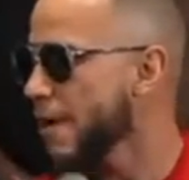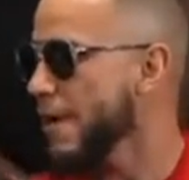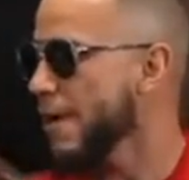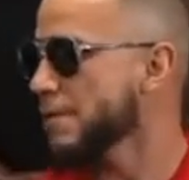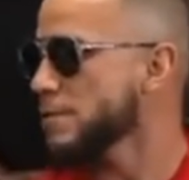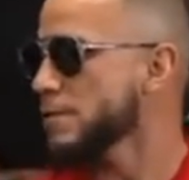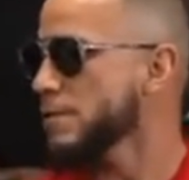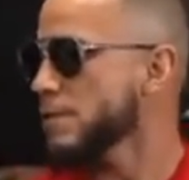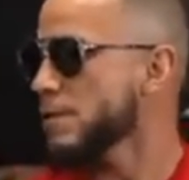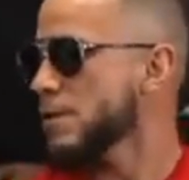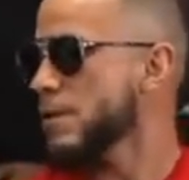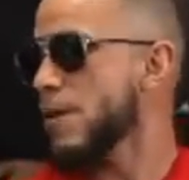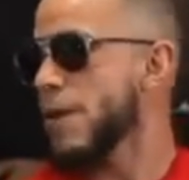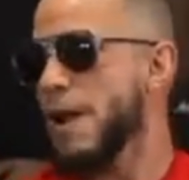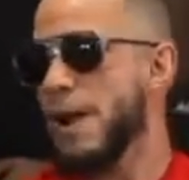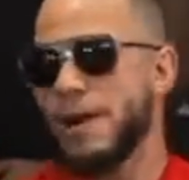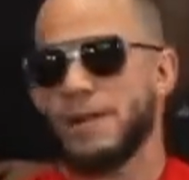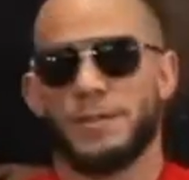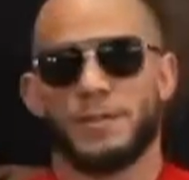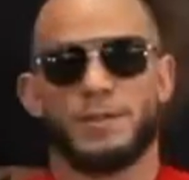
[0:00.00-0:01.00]
You ain't going to do
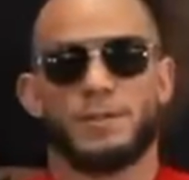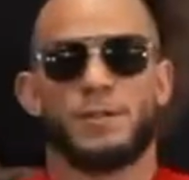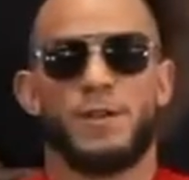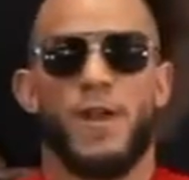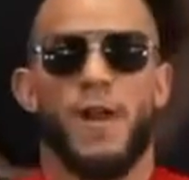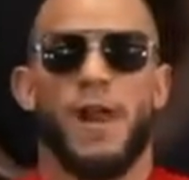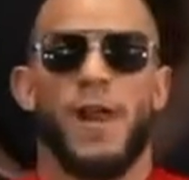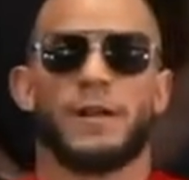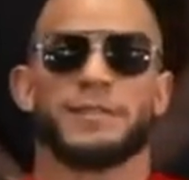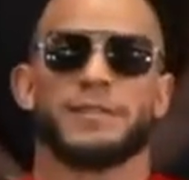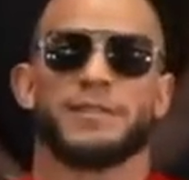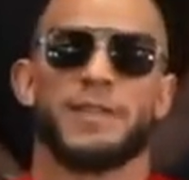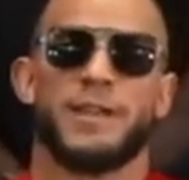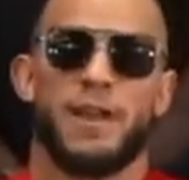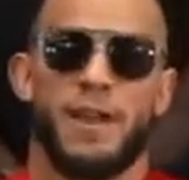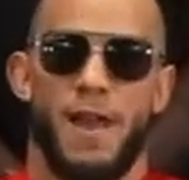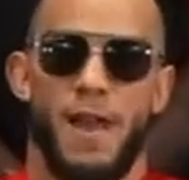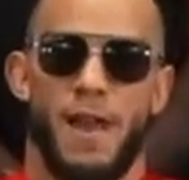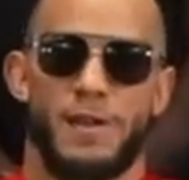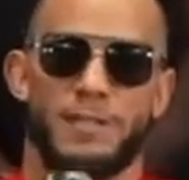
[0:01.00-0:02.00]
nothing I ain't never seen
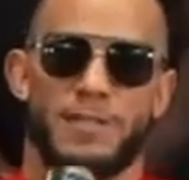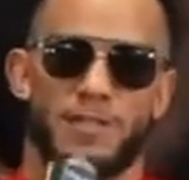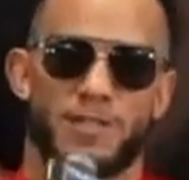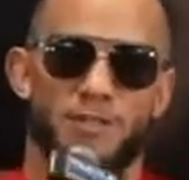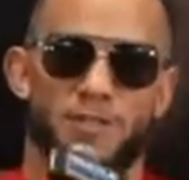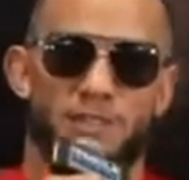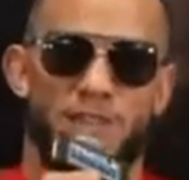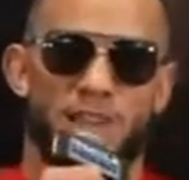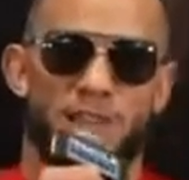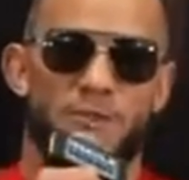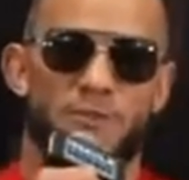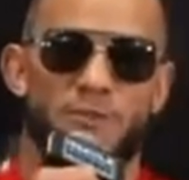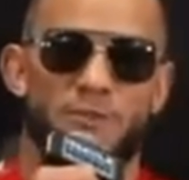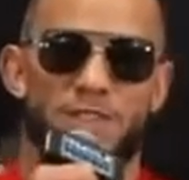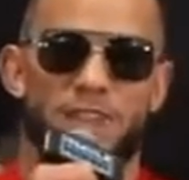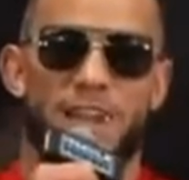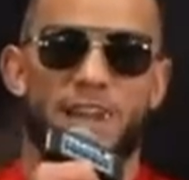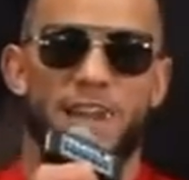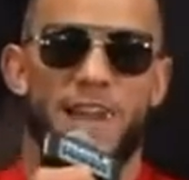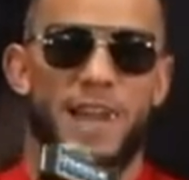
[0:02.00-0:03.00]
before. You
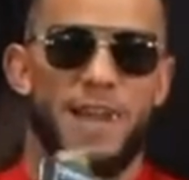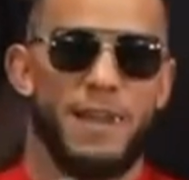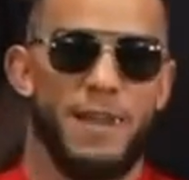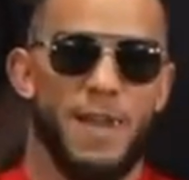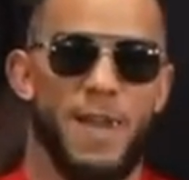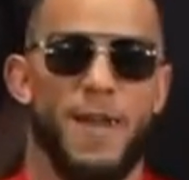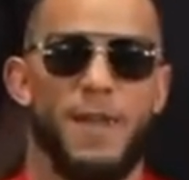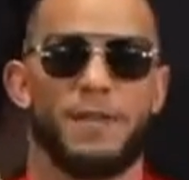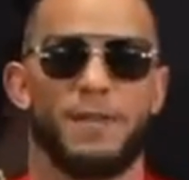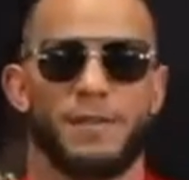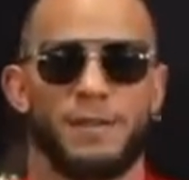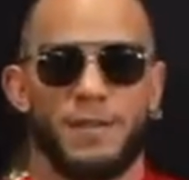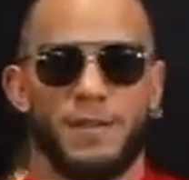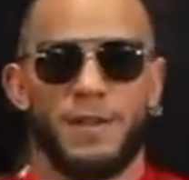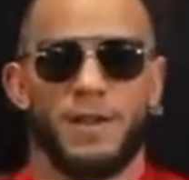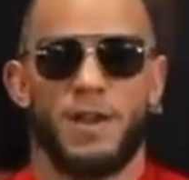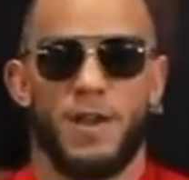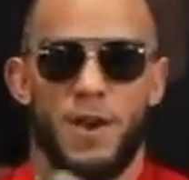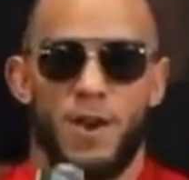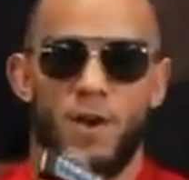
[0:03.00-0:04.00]
say that.
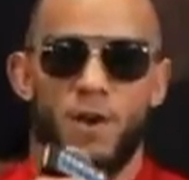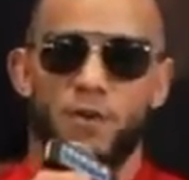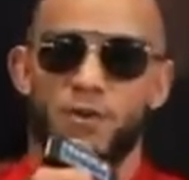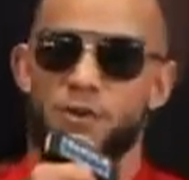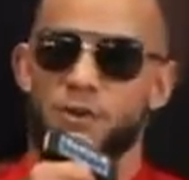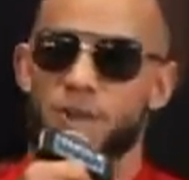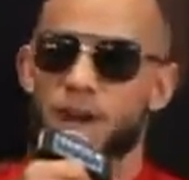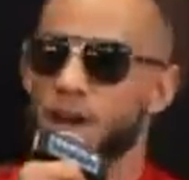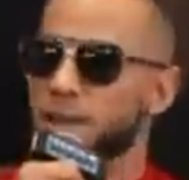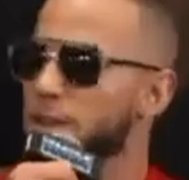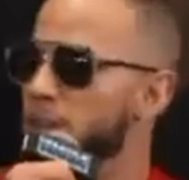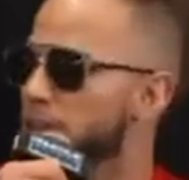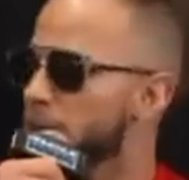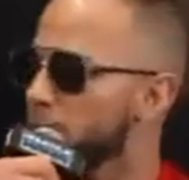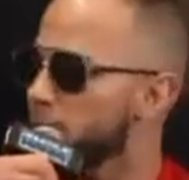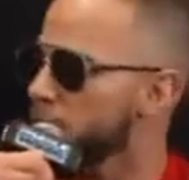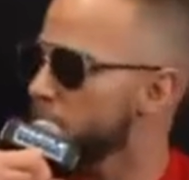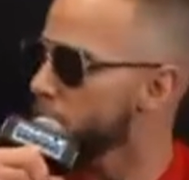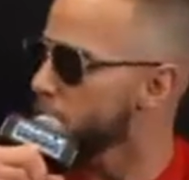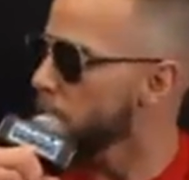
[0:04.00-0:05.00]
Who you got to
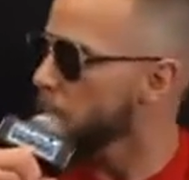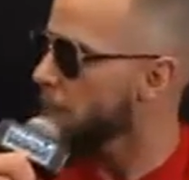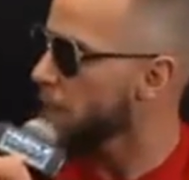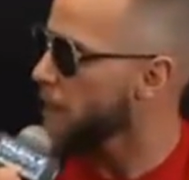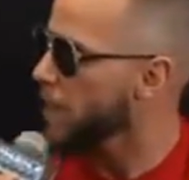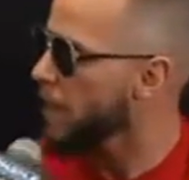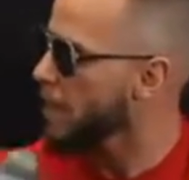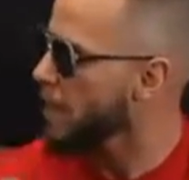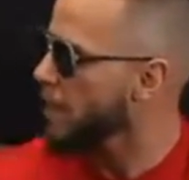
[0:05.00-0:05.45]
image me?